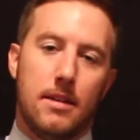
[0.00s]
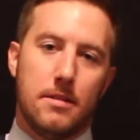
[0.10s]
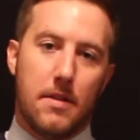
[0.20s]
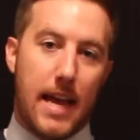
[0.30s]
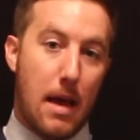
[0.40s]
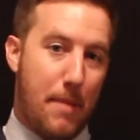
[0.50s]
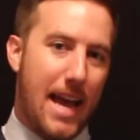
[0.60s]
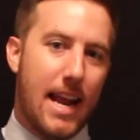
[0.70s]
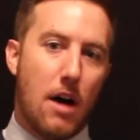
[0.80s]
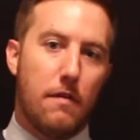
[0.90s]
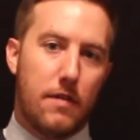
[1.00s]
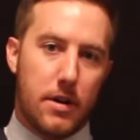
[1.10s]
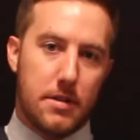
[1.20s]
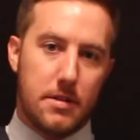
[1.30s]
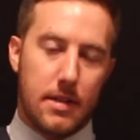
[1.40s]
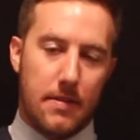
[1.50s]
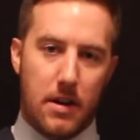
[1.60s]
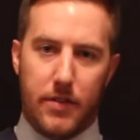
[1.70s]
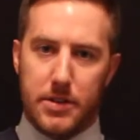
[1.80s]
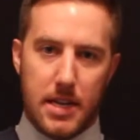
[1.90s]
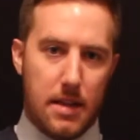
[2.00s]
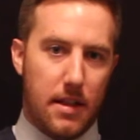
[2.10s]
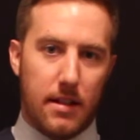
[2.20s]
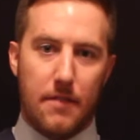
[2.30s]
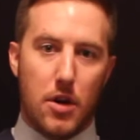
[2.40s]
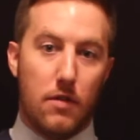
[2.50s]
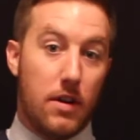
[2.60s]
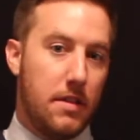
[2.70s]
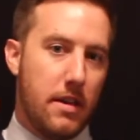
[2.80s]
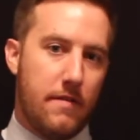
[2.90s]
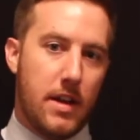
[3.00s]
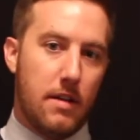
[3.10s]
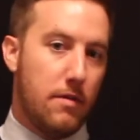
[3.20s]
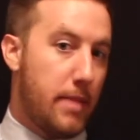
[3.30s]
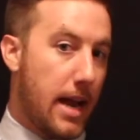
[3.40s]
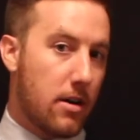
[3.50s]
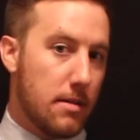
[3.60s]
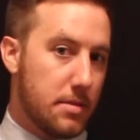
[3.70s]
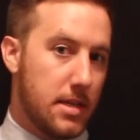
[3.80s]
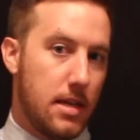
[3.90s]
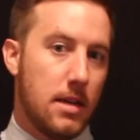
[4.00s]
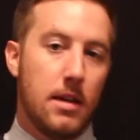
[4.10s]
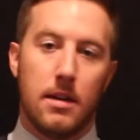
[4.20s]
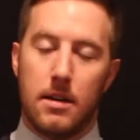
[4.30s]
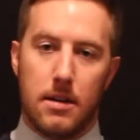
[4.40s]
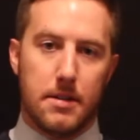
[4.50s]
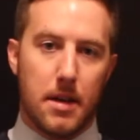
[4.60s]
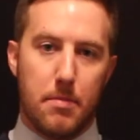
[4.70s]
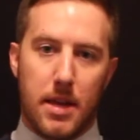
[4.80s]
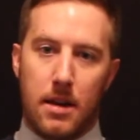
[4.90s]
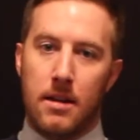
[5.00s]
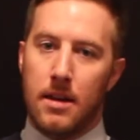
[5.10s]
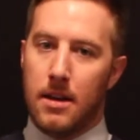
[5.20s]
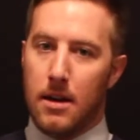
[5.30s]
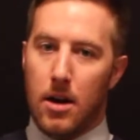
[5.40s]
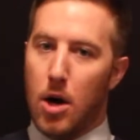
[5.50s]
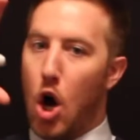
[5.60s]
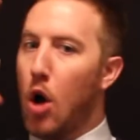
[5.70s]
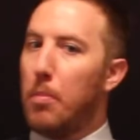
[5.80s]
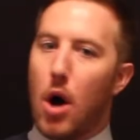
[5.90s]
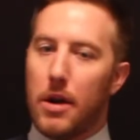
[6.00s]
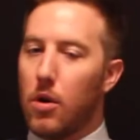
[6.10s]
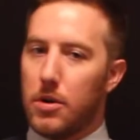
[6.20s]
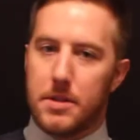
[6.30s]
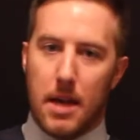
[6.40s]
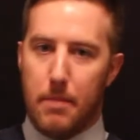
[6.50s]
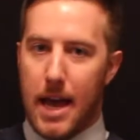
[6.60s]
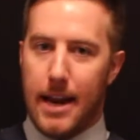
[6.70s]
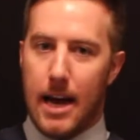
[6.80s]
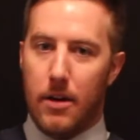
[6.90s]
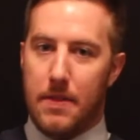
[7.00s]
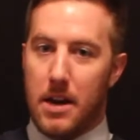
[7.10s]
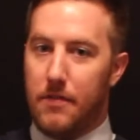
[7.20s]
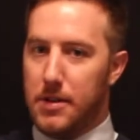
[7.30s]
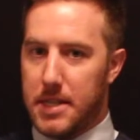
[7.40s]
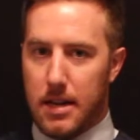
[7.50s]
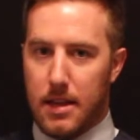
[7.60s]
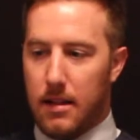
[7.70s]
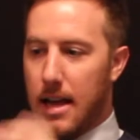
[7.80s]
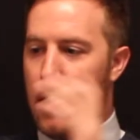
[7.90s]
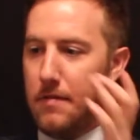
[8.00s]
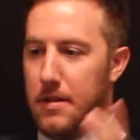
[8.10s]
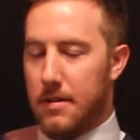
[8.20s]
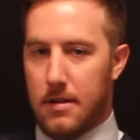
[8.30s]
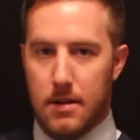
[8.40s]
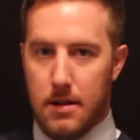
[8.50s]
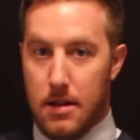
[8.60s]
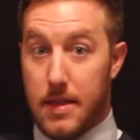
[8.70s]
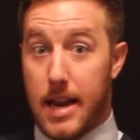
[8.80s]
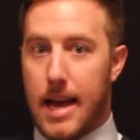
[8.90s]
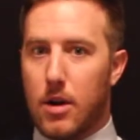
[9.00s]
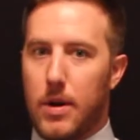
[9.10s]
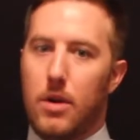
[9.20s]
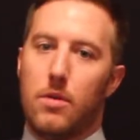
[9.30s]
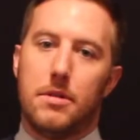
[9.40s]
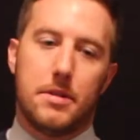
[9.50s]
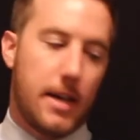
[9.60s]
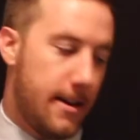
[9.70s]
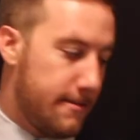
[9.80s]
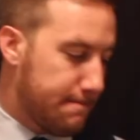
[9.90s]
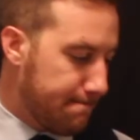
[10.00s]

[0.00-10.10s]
So they get paid out first, and then if there's anything left over in the event of a bankruptcy or something, all bondholders get paid out, and then if there's anything left, then equity holders get it.